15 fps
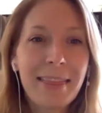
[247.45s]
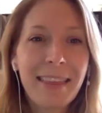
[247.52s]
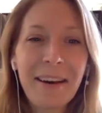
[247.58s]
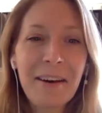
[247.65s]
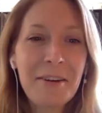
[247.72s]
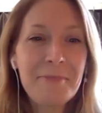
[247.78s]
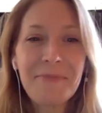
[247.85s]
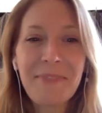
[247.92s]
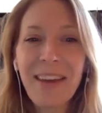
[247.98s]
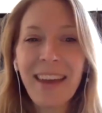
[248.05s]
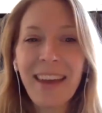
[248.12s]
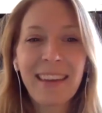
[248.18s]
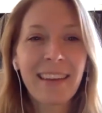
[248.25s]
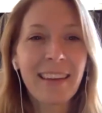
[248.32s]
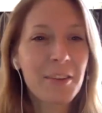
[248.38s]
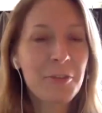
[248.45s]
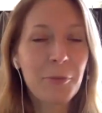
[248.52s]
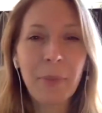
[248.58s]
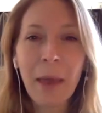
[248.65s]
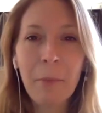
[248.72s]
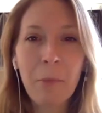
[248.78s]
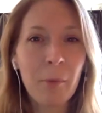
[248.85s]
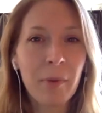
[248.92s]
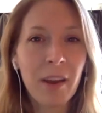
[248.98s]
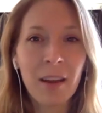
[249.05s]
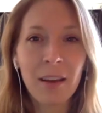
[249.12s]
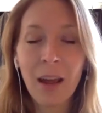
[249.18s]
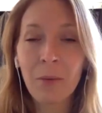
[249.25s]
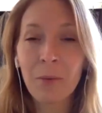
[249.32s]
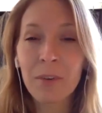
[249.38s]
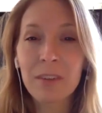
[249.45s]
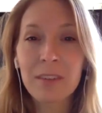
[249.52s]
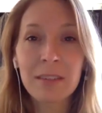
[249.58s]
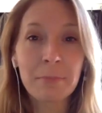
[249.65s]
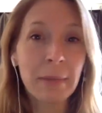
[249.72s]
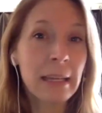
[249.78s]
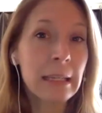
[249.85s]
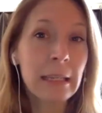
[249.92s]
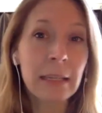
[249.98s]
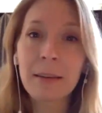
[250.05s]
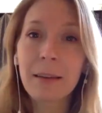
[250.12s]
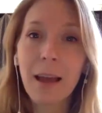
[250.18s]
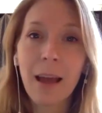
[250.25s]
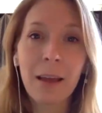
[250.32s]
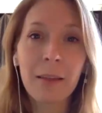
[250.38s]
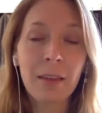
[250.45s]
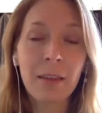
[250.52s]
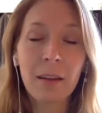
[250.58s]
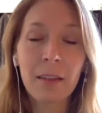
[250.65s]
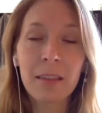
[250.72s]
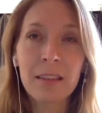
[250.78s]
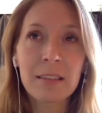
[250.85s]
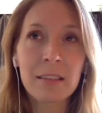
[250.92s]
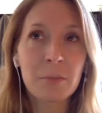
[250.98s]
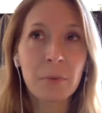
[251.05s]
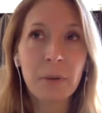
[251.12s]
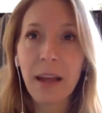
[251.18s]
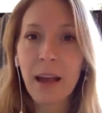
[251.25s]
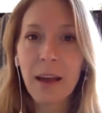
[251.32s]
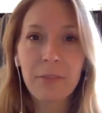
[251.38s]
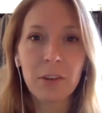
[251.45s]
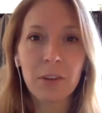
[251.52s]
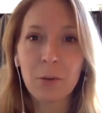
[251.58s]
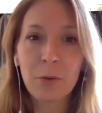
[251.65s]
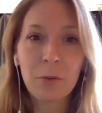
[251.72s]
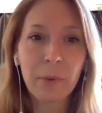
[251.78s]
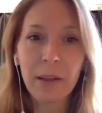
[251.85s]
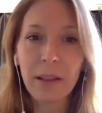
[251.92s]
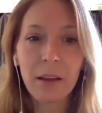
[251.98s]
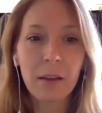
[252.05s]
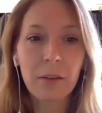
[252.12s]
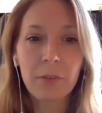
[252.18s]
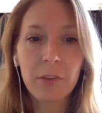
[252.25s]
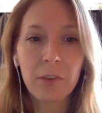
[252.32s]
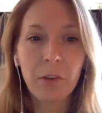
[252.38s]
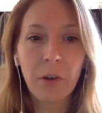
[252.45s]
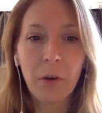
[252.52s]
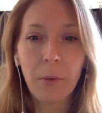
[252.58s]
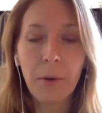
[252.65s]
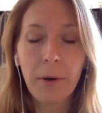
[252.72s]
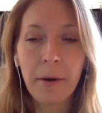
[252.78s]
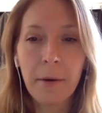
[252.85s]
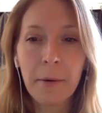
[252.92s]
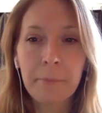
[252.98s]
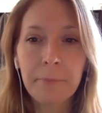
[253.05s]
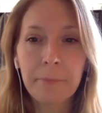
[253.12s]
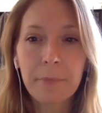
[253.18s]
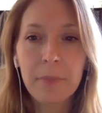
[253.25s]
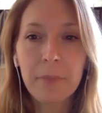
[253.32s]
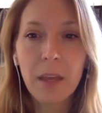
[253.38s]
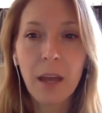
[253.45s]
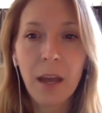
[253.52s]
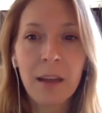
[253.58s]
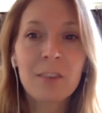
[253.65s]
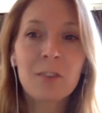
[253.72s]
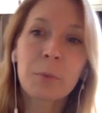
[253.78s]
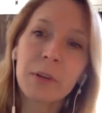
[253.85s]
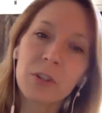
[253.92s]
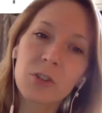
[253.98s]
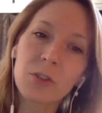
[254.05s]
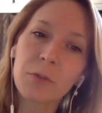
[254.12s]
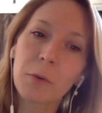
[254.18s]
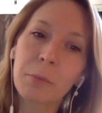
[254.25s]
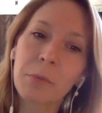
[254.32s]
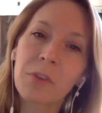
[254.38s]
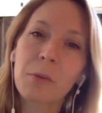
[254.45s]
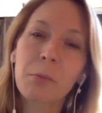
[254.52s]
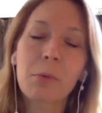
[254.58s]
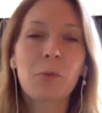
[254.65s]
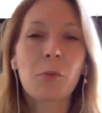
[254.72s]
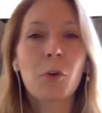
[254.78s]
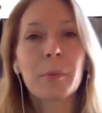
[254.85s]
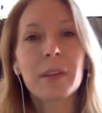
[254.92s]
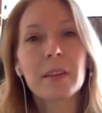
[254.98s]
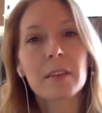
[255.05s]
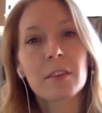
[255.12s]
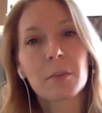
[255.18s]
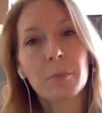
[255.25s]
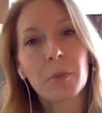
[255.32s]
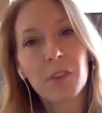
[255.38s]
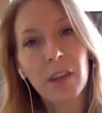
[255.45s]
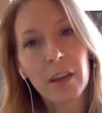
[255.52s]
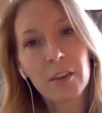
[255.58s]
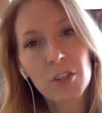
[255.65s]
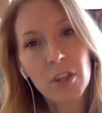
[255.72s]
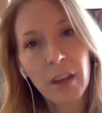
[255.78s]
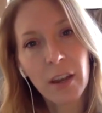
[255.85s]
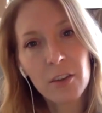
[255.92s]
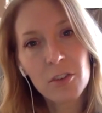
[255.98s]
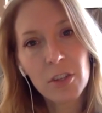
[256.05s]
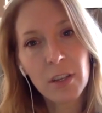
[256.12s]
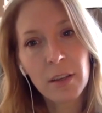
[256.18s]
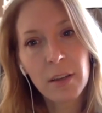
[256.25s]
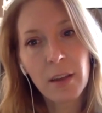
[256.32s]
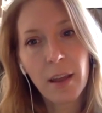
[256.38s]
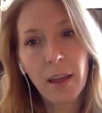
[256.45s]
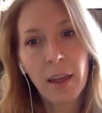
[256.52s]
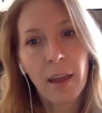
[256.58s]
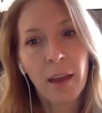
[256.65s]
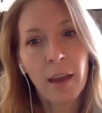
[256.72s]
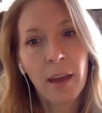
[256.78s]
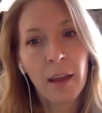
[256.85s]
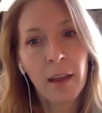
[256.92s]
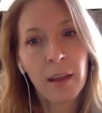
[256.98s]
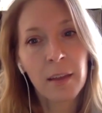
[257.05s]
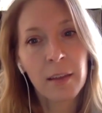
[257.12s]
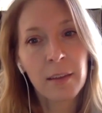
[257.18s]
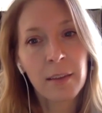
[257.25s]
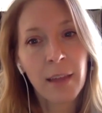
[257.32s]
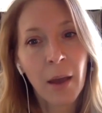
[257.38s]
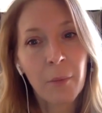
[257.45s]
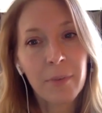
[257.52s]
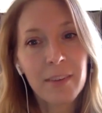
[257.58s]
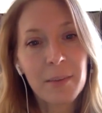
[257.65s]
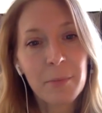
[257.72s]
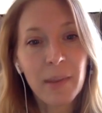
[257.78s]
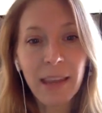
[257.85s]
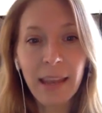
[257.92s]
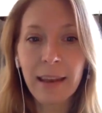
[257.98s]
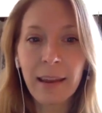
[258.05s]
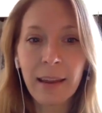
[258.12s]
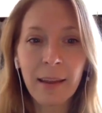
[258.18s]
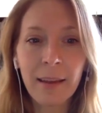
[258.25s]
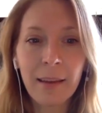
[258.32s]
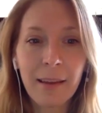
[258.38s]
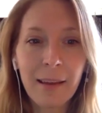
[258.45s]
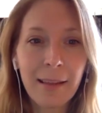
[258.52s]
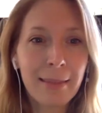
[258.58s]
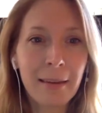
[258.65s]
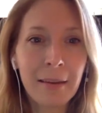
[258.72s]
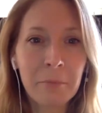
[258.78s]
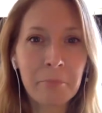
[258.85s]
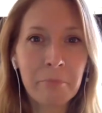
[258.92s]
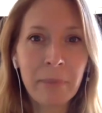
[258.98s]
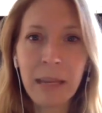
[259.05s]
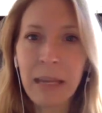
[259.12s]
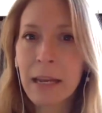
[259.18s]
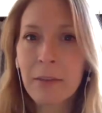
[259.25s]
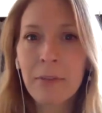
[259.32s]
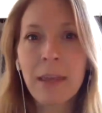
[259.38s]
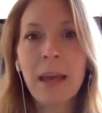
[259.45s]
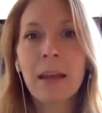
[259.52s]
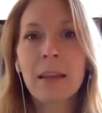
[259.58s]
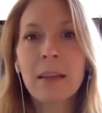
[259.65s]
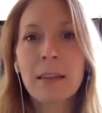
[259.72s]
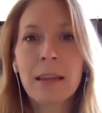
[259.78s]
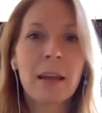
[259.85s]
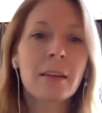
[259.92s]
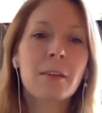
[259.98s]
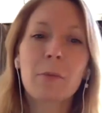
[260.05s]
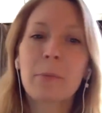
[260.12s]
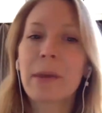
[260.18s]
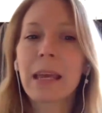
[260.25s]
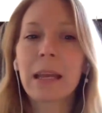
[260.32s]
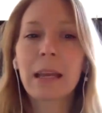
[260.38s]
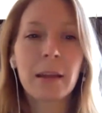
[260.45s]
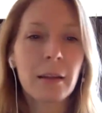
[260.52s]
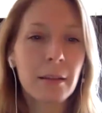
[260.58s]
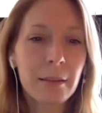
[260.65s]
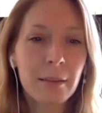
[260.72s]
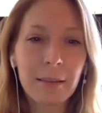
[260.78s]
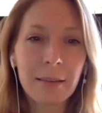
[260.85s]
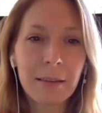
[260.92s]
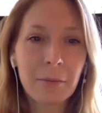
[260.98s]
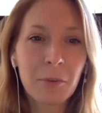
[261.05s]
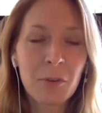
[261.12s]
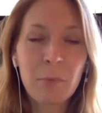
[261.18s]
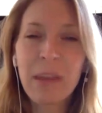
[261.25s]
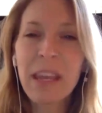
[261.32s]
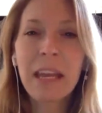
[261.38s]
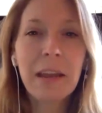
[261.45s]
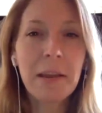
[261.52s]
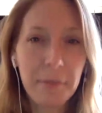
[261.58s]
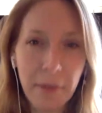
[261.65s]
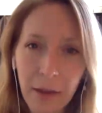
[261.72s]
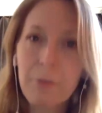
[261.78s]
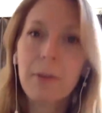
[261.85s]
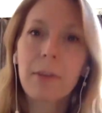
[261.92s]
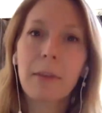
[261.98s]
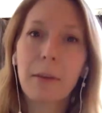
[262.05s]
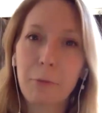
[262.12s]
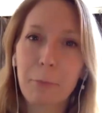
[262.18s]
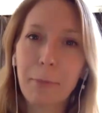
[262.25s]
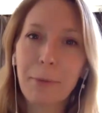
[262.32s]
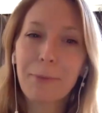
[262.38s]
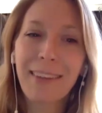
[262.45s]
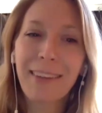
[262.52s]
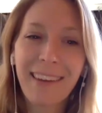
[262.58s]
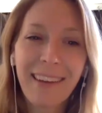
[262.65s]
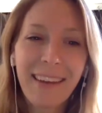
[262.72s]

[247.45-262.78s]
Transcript: Um, and from that moment on, I was smitten. I thought this is what I have to do with my life. So um, I switched from music performance to music education, and that was the beginning, the beginning of the end, the end of the beginning, the beginning of everything for me, really.